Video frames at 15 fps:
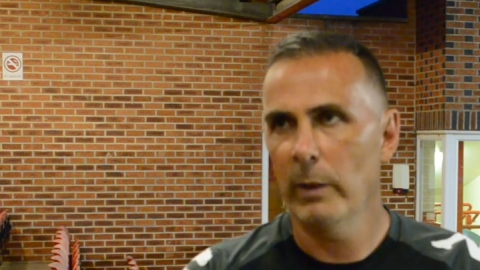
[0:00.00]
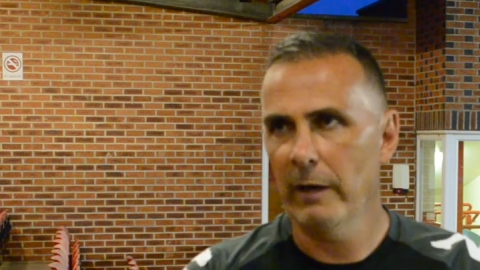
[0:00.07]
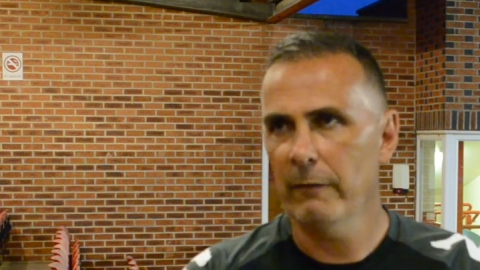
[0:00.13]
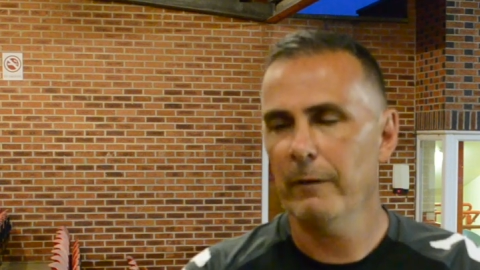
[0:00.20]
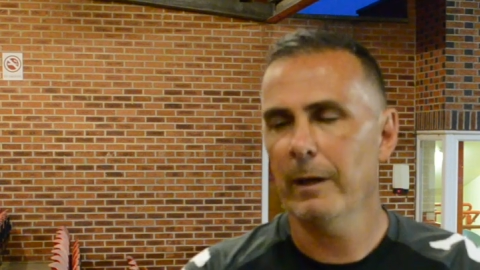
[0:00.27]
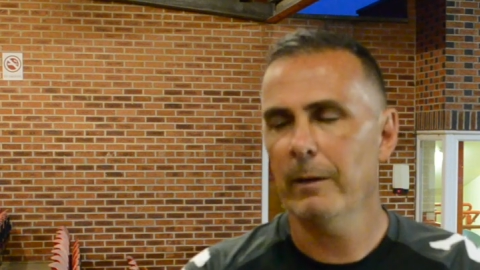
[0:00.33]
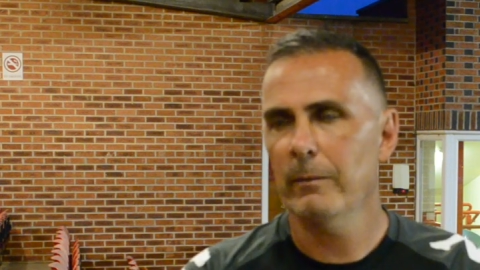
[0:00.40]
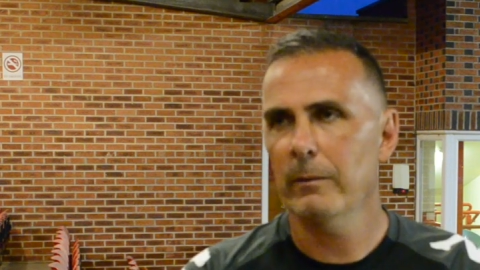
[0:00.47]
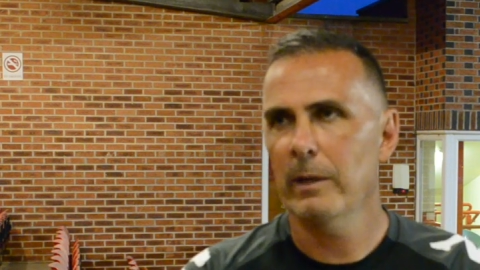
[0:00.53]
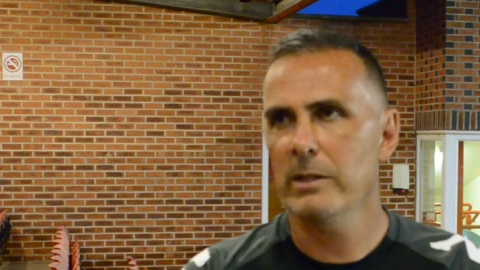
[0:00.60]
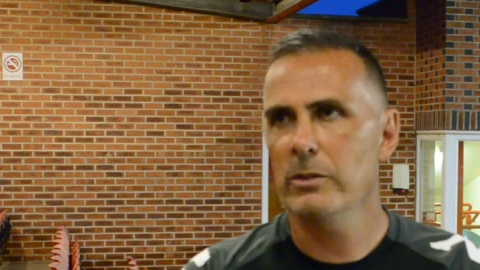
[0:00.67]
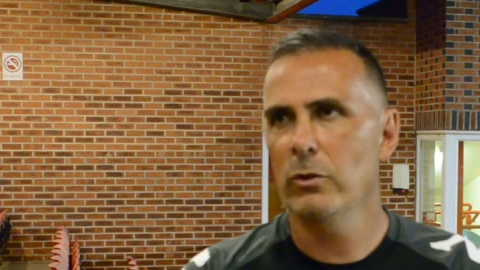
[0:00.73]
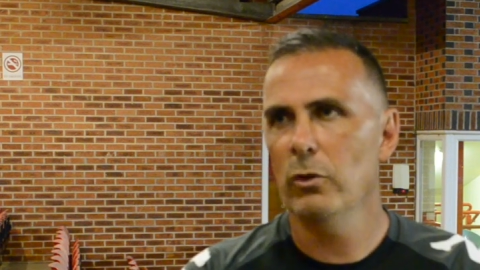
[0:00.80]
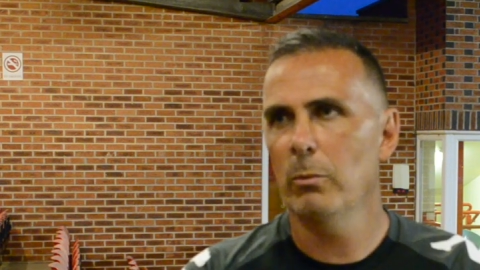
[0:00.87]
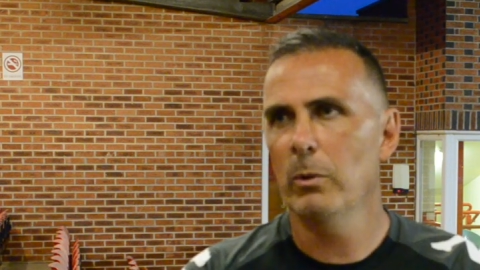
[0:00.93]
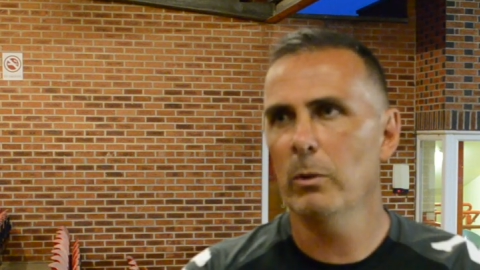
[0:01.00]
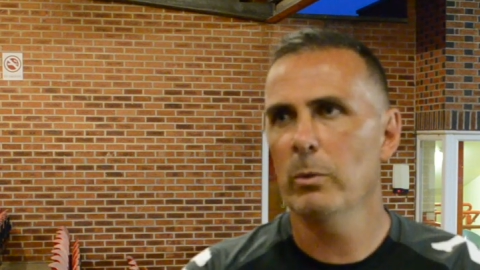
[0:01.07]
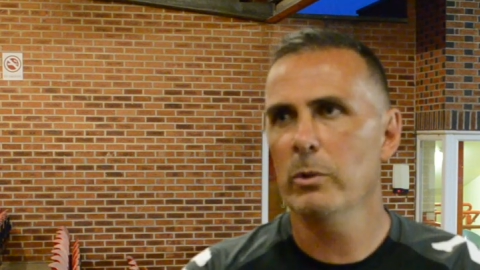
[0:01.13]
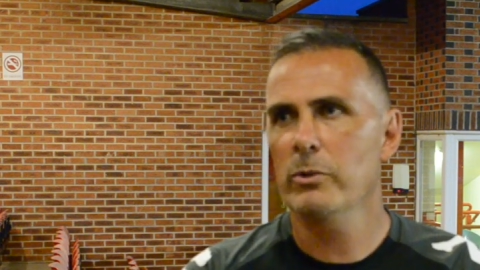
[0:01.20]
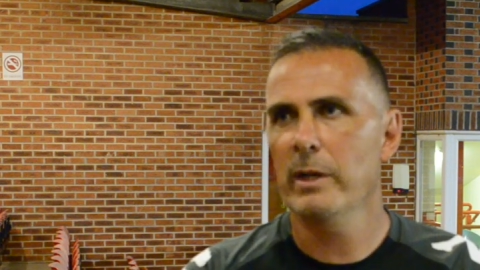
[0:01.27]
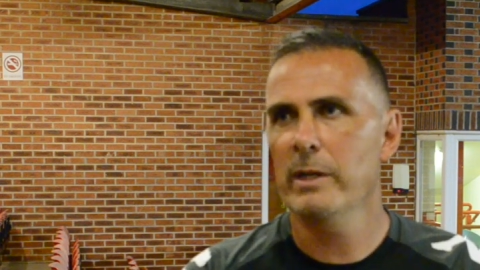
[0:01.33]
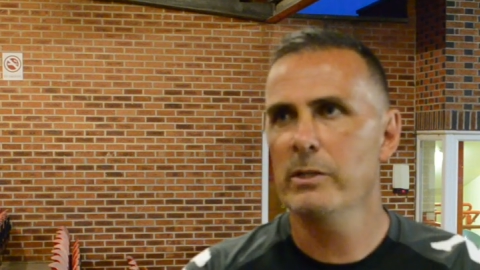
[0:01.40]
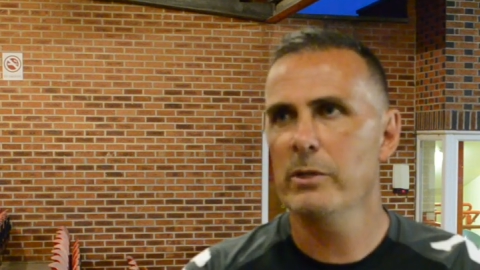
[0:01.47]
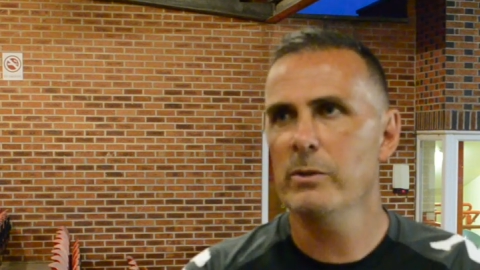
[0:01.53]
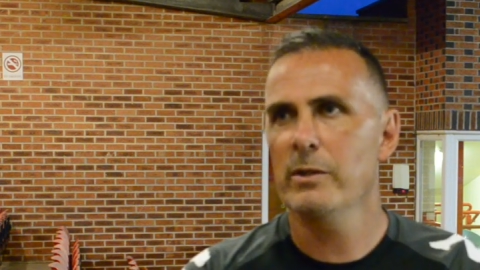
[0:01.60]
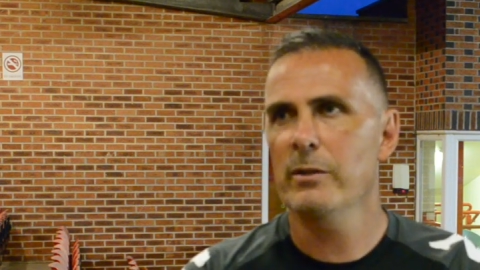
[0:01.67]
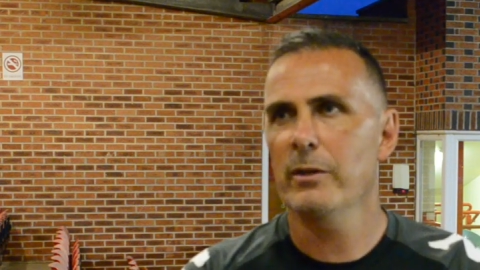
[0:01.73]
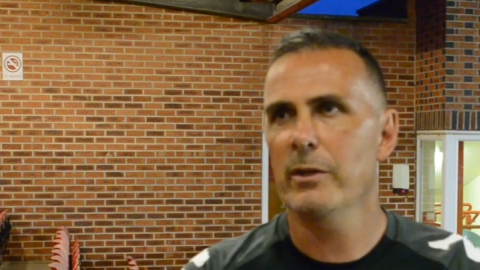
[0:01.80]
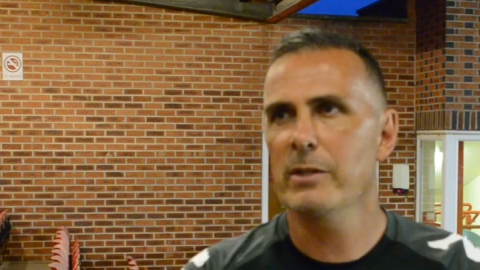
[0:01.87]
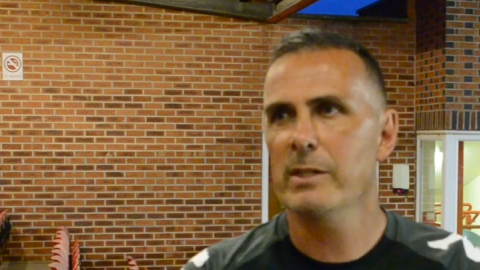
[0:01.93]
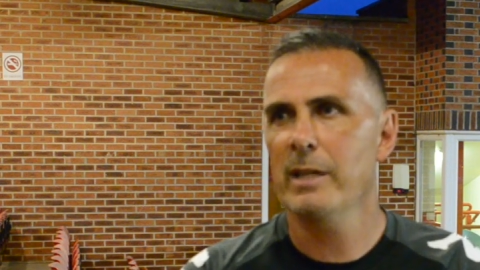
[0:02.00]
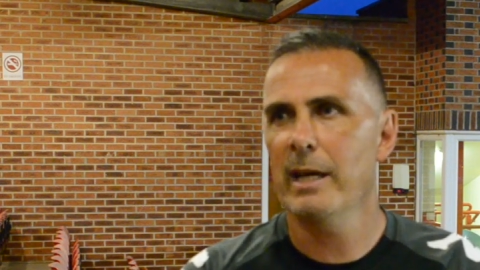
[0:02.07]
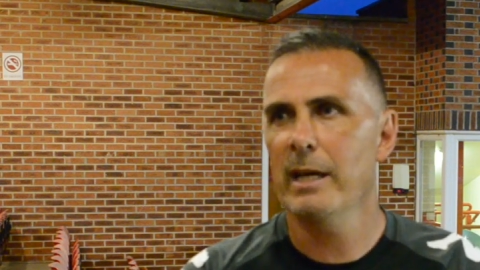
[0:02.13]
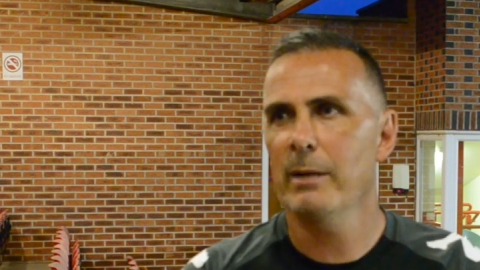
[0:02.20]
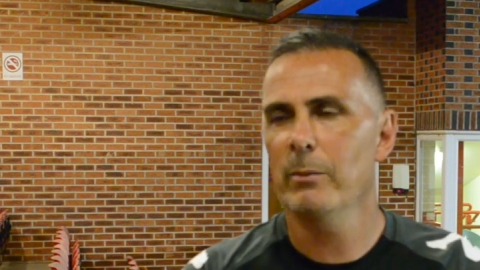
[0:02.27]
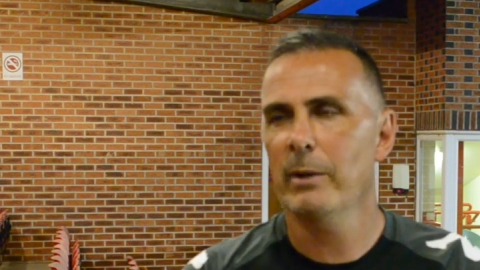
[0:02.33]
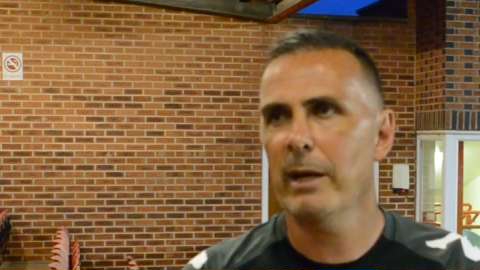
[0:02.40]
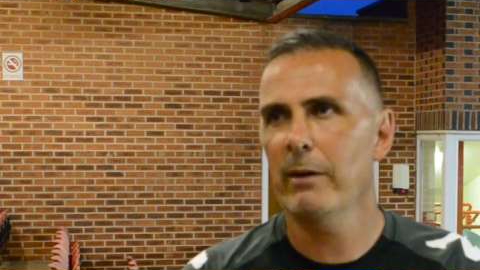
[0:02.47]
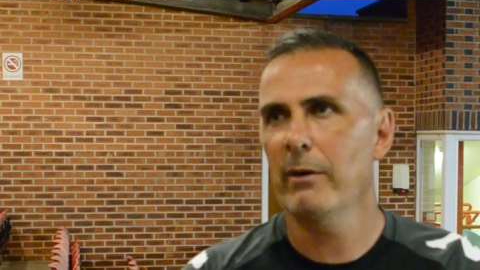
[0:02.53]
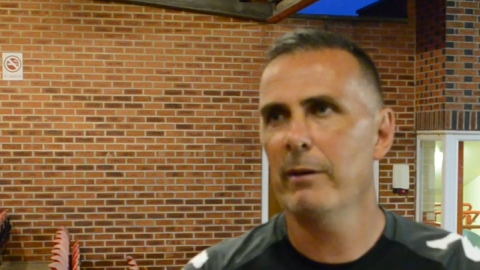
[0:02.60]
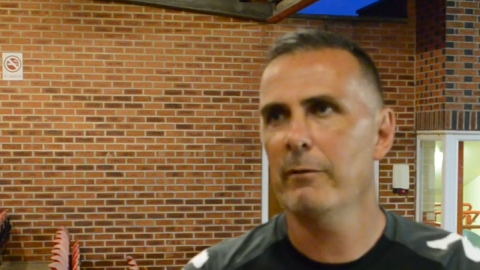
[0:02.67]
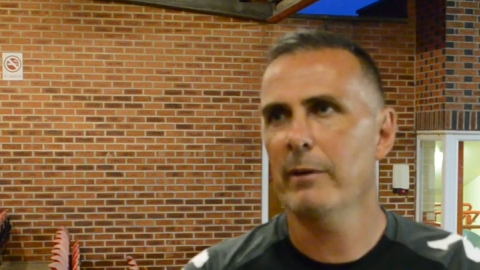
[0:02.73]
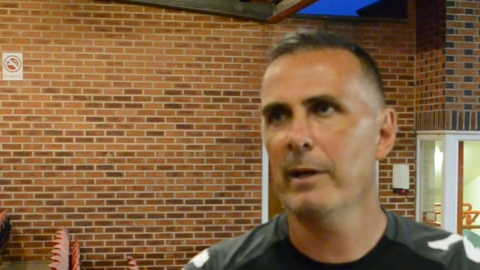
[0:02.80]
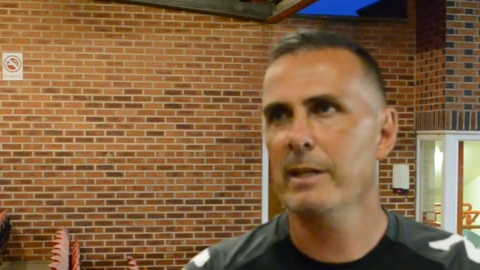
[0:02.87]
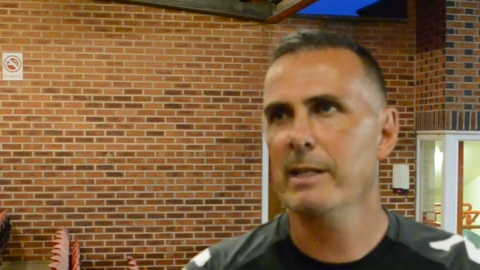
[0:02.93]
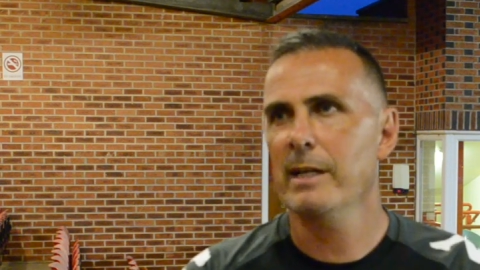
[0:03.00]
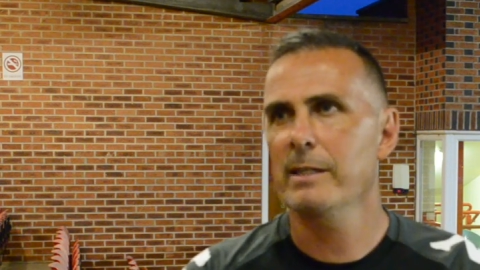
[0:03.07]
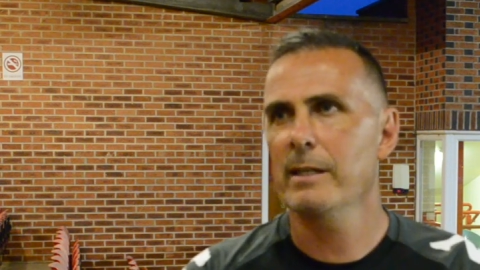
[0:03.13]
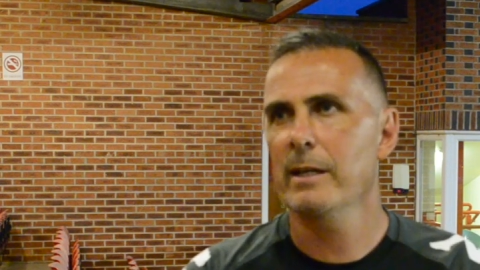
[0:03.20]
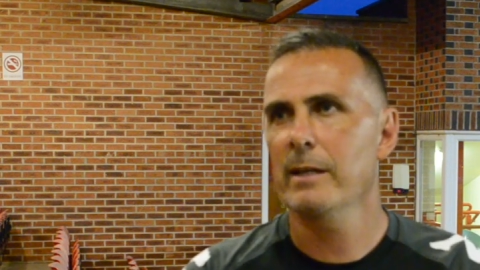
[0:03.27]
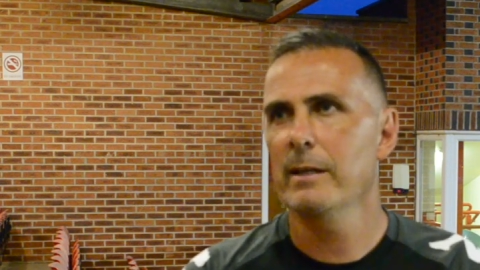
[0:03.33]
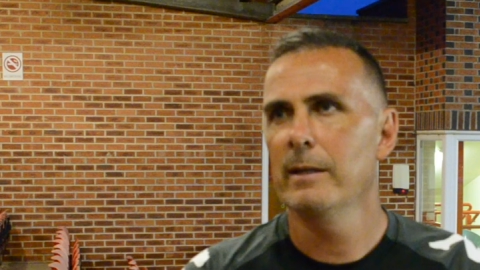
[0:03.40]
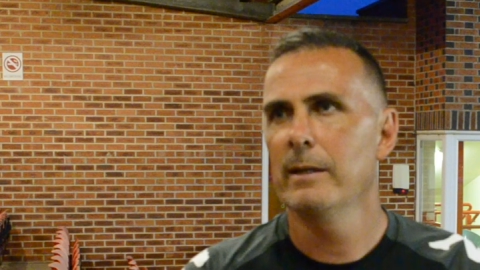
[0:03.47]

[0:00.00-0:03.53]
We have, yeah. As normal, we'll train Tuesday, Thursday and we'll get ready for next Saturday.